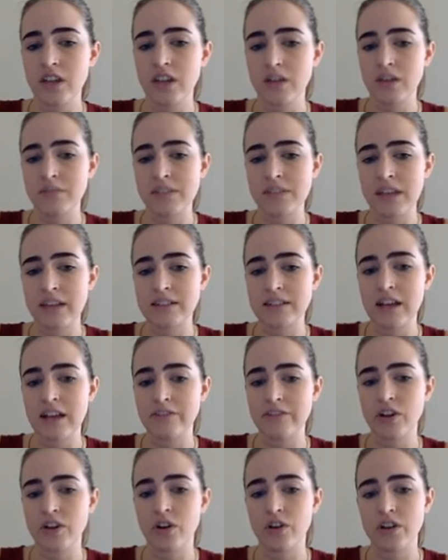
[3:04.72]
comes out to
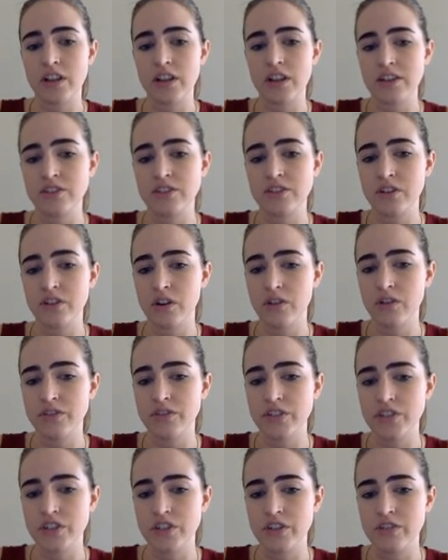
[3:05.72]
have a correlation
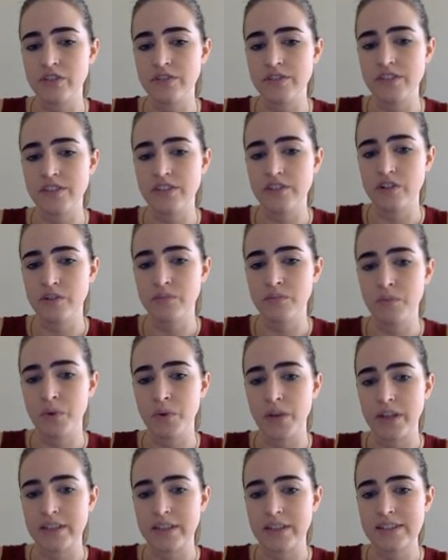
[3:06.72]
coefficient of
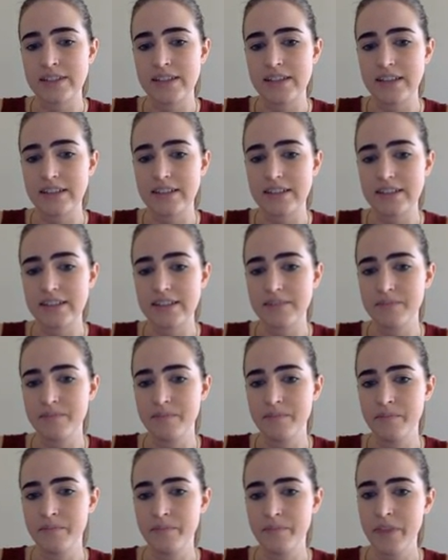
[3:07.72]
0.6.
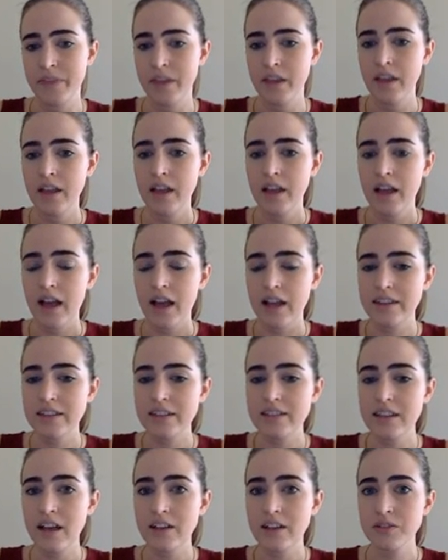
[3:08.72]
And
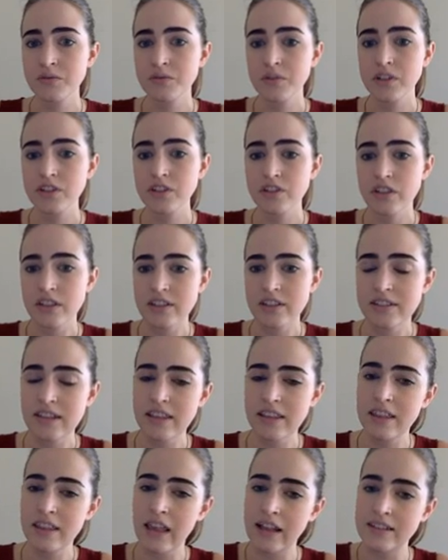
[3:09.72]
this last one, you can see
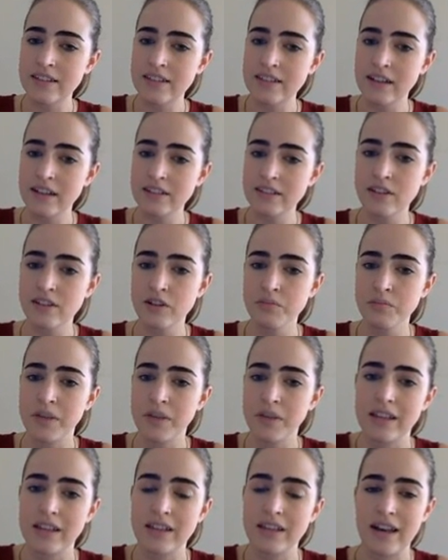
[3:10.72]
that that's now
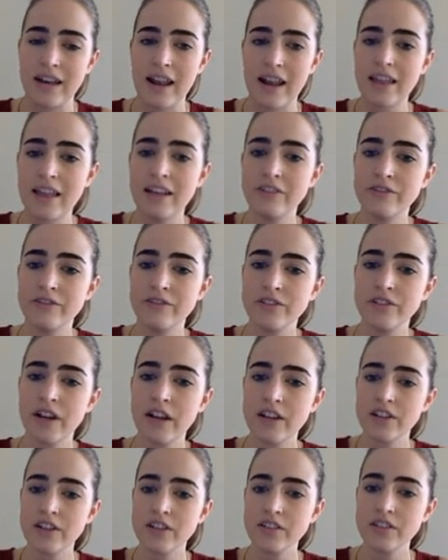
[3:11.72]
sloping in the negative
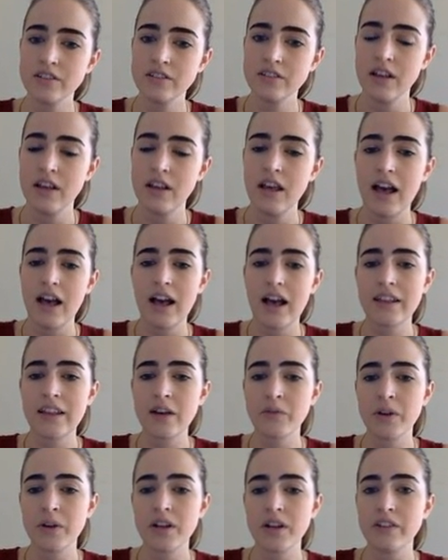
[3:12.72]
direction. And
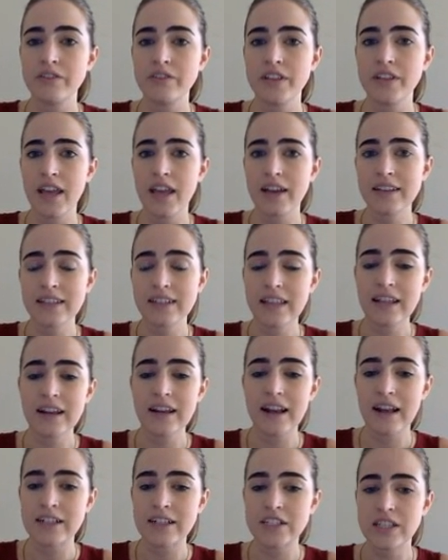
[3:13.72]
that one, if you calculate it,
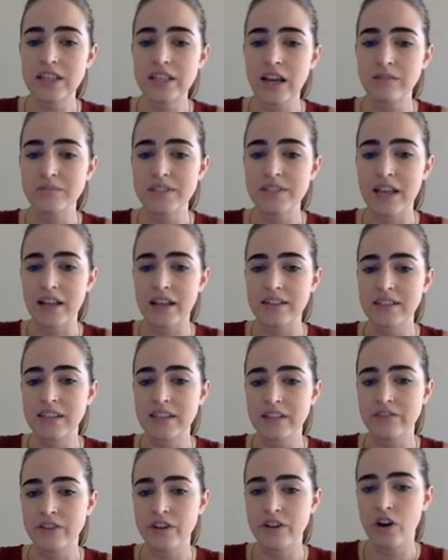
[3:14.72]
actually comes out to
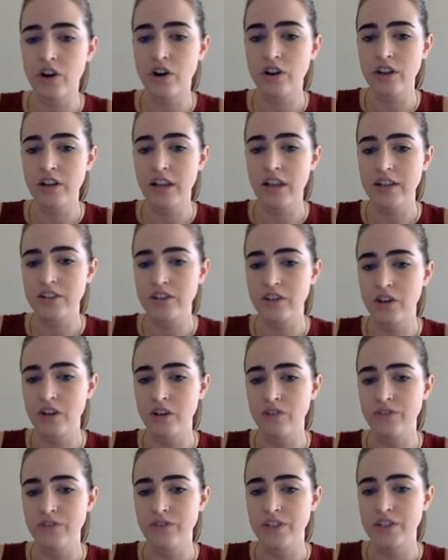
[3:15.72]
give a correlation
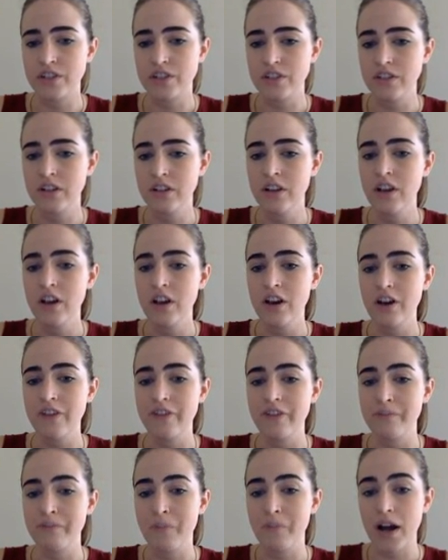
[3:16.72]
coefficient
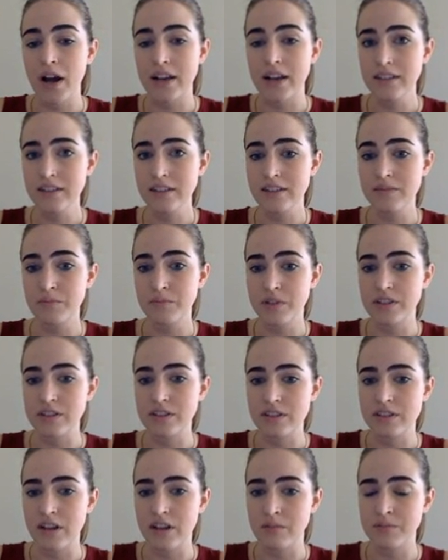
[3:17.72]
of minus, because
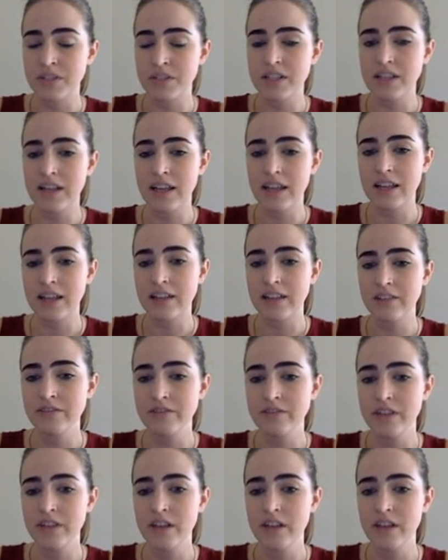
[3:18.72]
it's up to the negative,